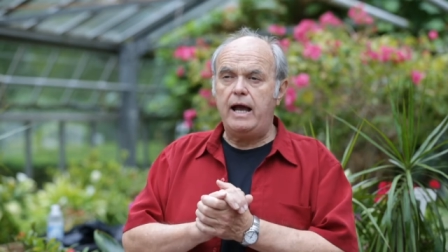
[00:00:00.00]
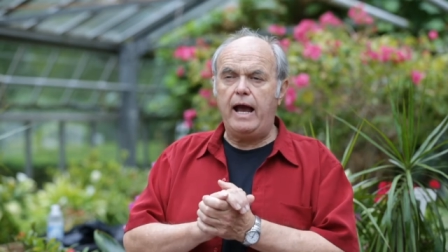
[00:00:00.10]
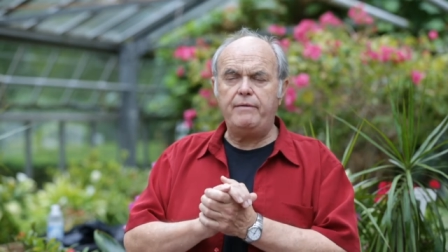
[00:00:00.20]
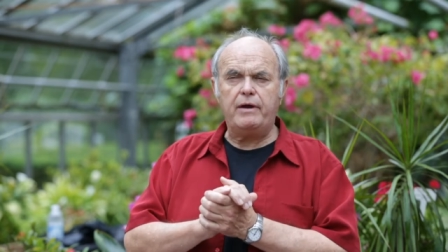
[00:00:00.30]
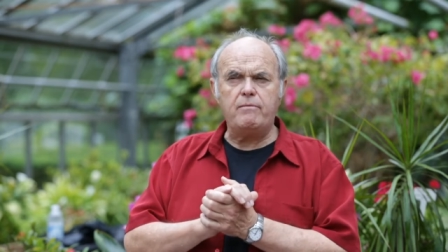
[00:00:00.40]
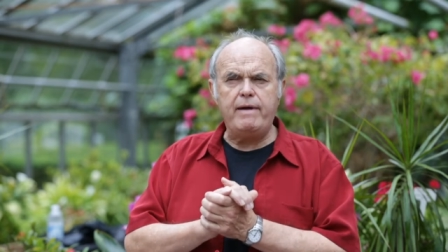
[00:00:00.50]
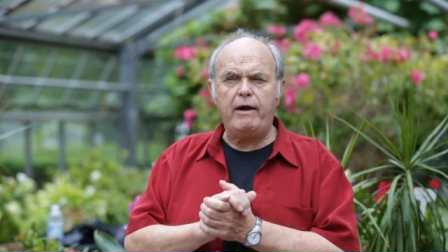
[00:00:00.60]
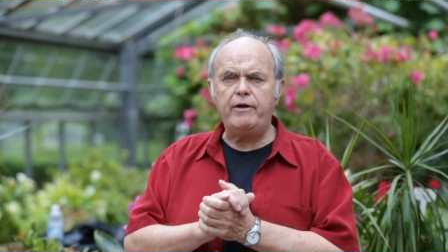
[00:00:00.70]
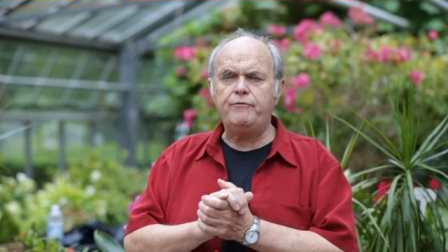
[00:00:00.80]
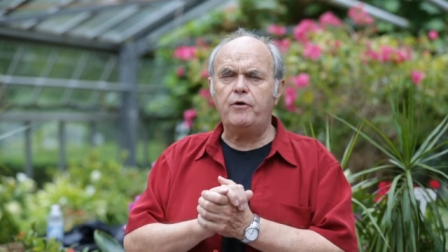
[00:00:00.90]
and they were
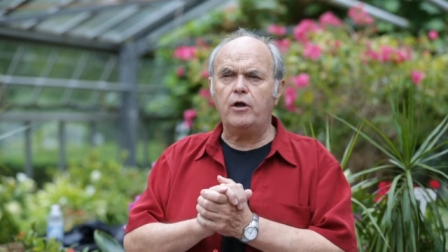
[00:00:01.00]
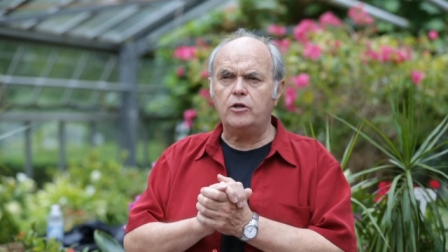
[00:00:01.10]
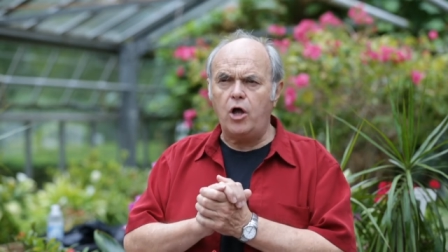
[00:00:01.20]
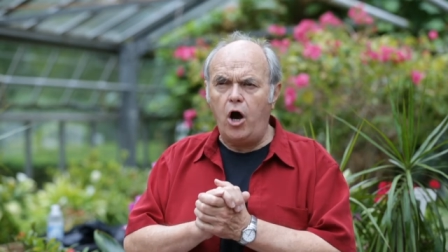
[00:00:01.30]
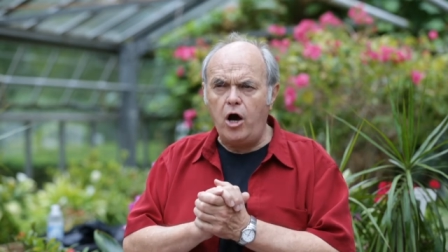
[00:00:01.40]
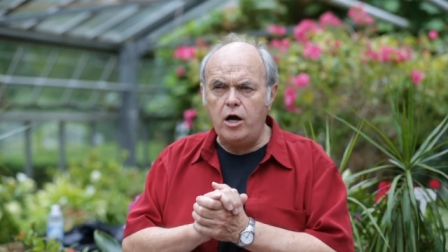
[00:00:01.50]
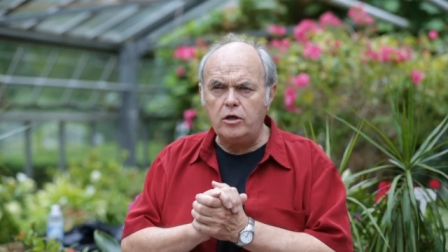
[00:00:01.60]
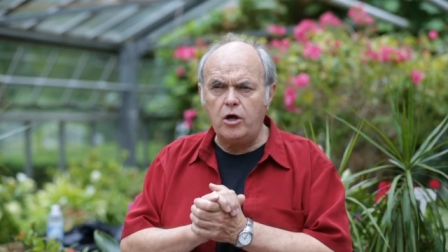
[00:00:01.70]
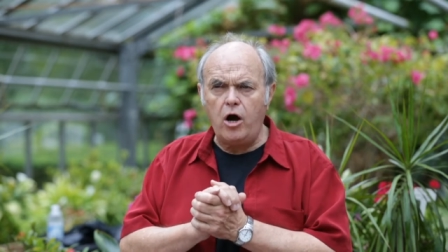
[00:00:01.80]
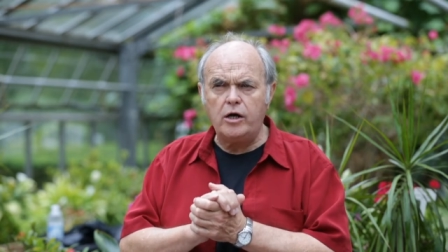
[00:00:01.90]
married for a
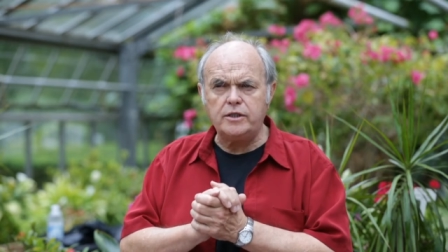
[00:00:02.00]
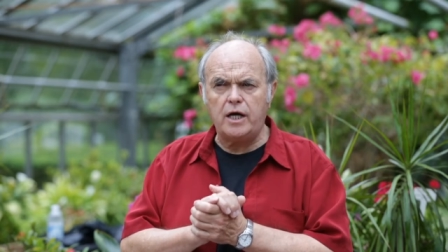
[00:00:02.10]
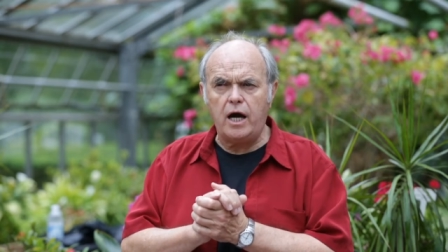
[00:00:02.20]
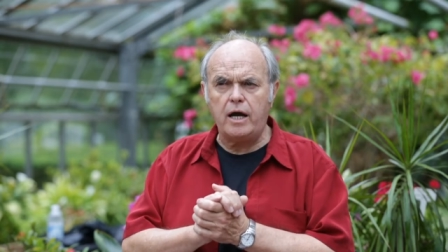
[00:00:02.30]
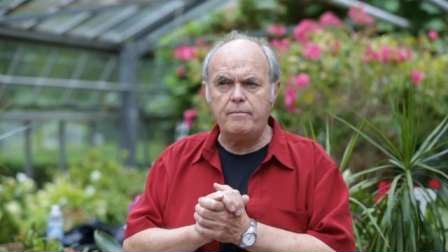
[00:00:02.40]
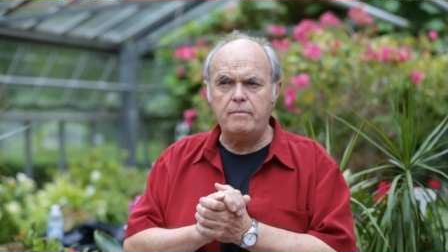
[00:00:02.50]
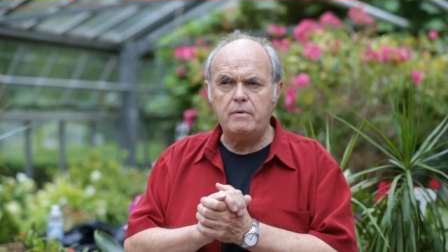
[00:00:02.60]
long, long time.